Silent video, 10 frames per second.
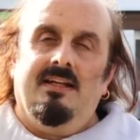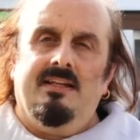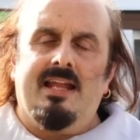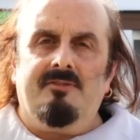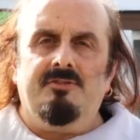
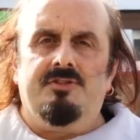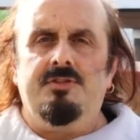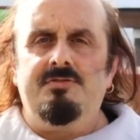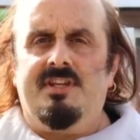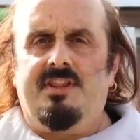Now,
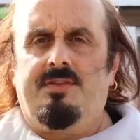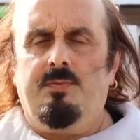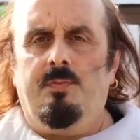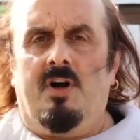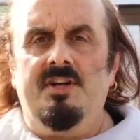Judith
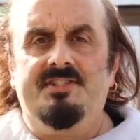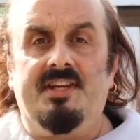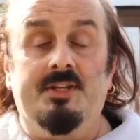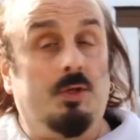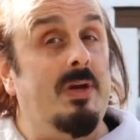was
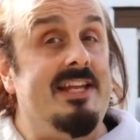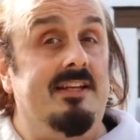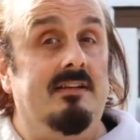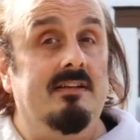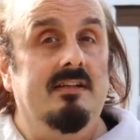a twin.